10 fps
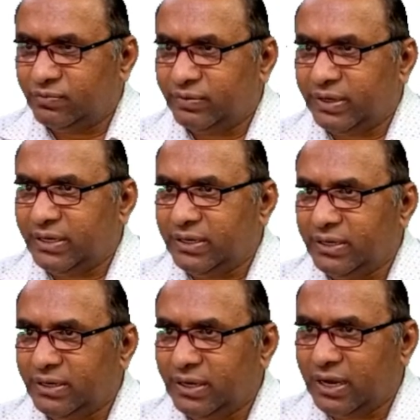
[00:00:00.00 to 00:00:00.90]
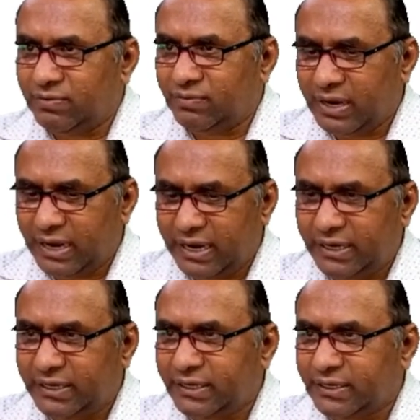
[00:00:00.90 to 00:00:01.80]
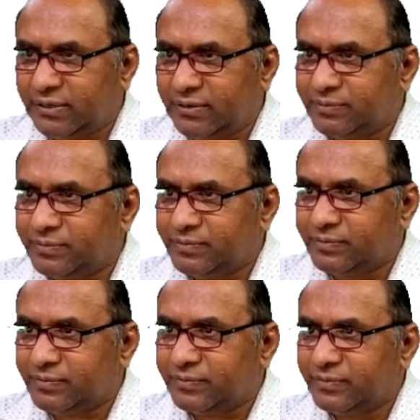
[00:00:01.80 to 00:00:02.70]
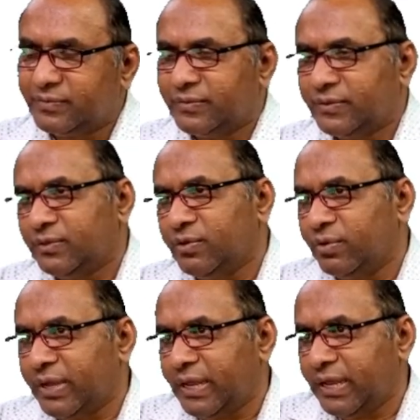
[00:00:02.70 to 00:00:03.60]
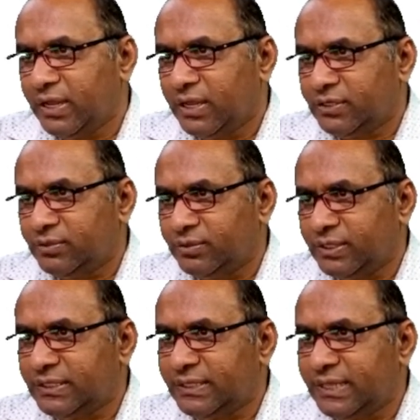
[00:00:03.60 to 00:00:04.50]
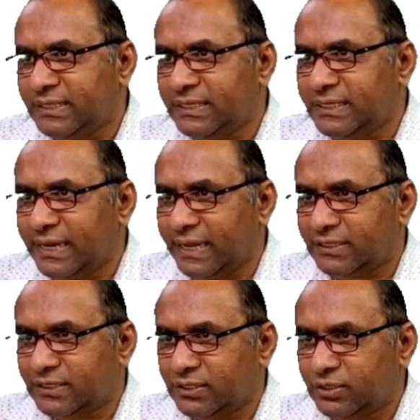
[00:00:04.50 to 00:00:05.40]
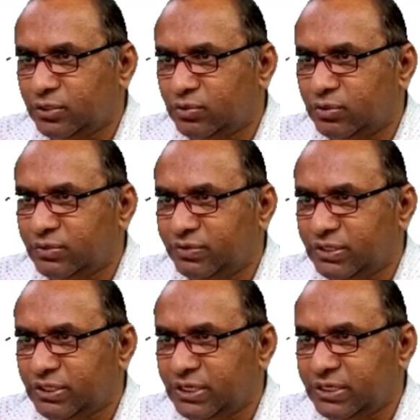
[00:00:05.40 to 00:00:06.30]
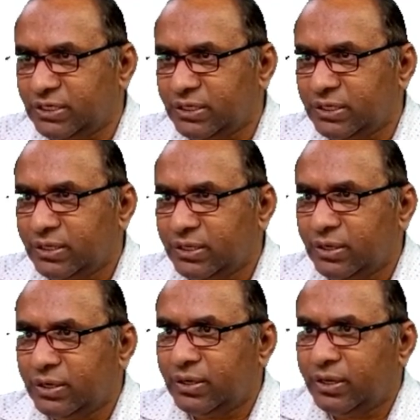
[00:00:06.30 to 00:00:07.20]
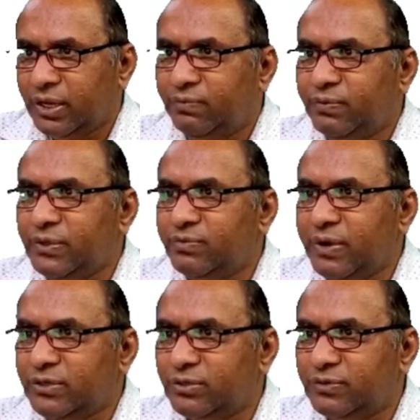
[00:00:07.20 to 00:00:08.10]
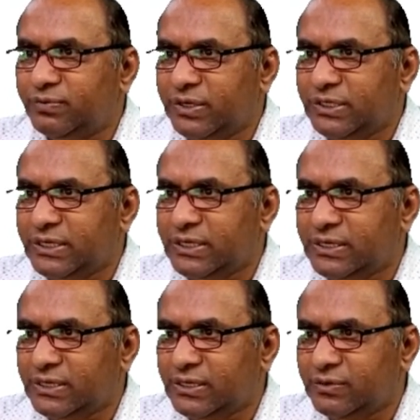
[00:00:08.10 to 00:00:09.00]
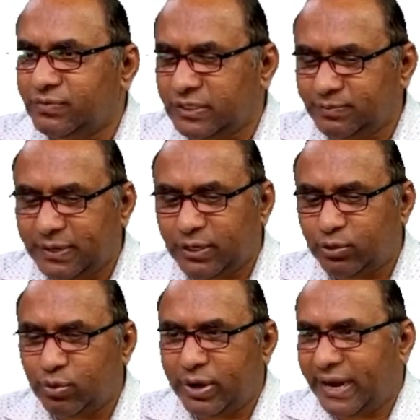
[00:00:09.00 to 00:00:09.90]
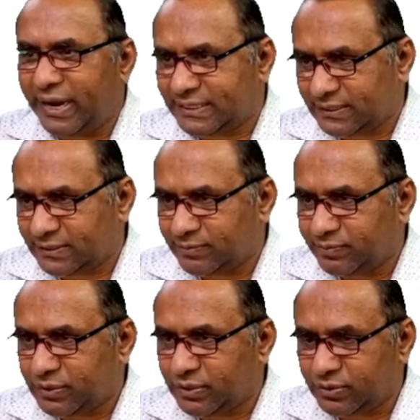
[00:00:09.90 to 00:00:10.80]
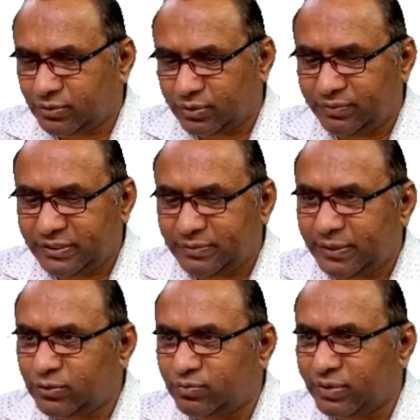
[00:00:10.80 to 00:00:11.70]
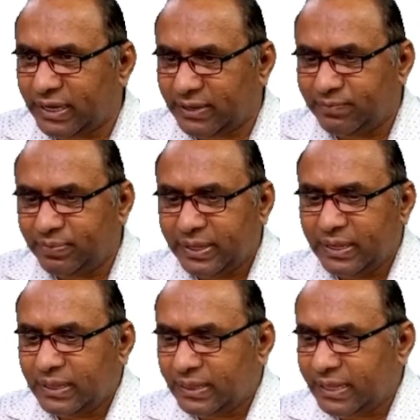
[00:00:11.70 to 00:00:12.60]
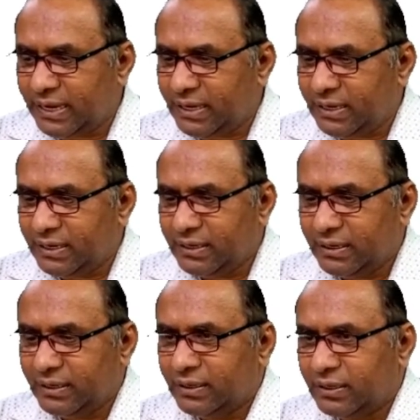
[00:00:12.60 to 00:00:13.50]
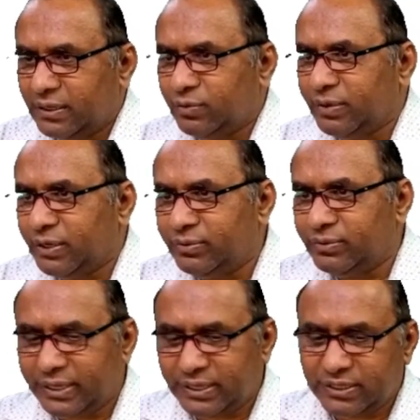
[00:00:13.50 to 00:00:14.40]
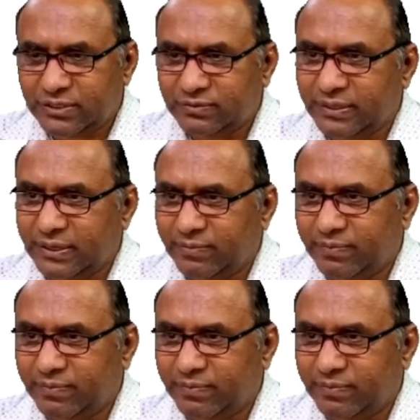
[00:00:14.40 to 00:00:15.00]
when I will enter, okay, so this is the syntax to differentiate. If you want to differentiate with respect to x, with respect to y, then you will do in this way.